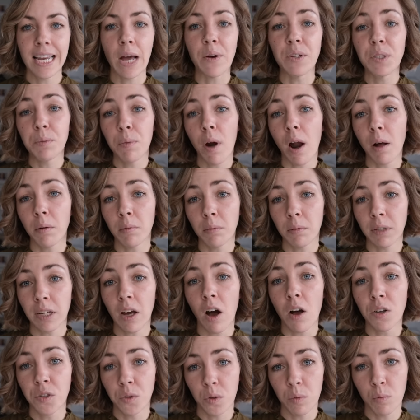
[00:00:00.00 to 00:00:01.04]
Now, it's probably
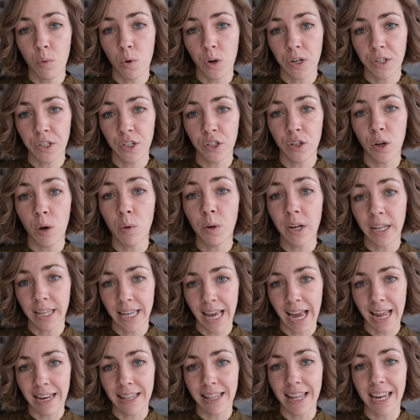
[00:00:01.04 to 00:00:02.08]
also important to note
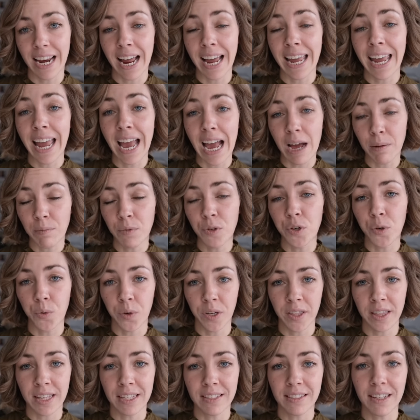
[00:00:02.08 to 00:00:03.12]
again that I am
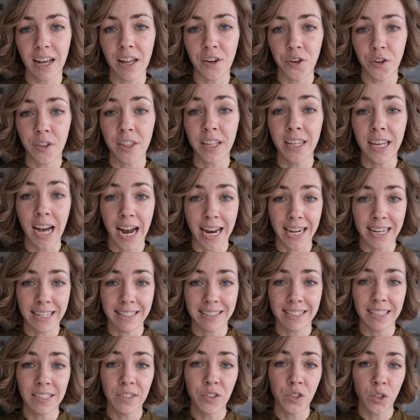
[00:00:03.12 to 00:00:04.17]
doing this under the
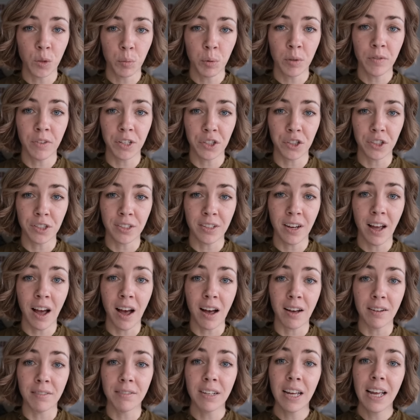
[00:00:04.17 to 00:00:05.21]
guidance and supervision
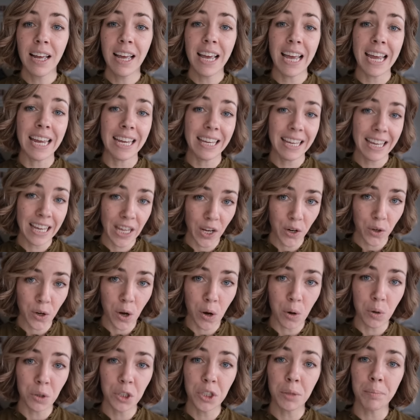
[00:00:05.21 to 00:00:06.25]
of a keto
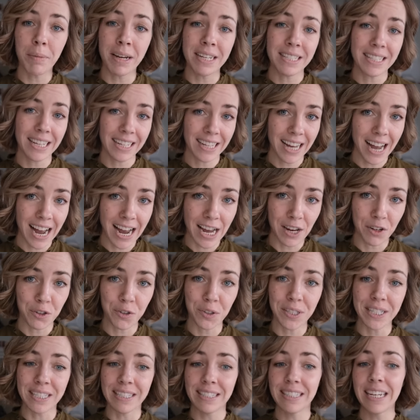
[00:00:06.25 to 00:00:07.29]
coach, my
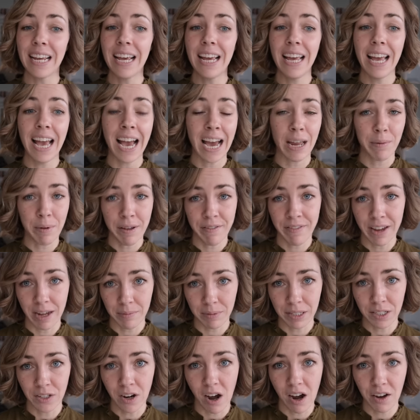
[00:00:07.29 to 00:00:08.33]
psychiatrist, and my
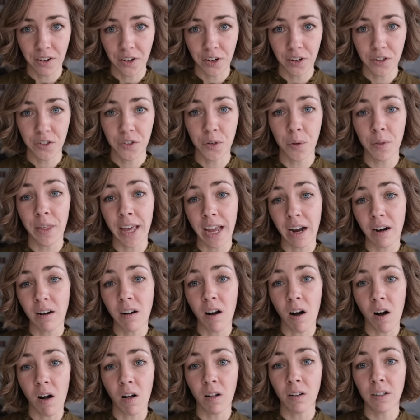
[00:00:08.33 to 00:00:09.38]
family doctor. So they are
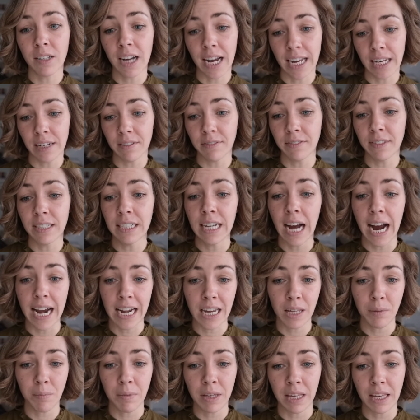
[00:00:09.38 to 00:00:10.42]
all kind of
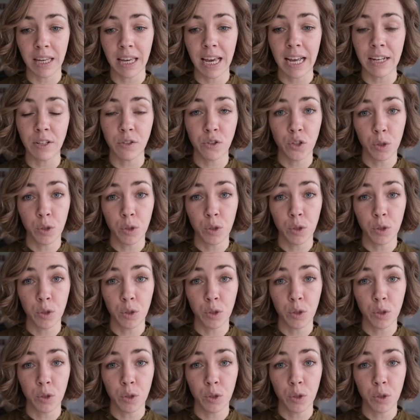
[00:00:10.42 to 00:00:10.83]
guiding me and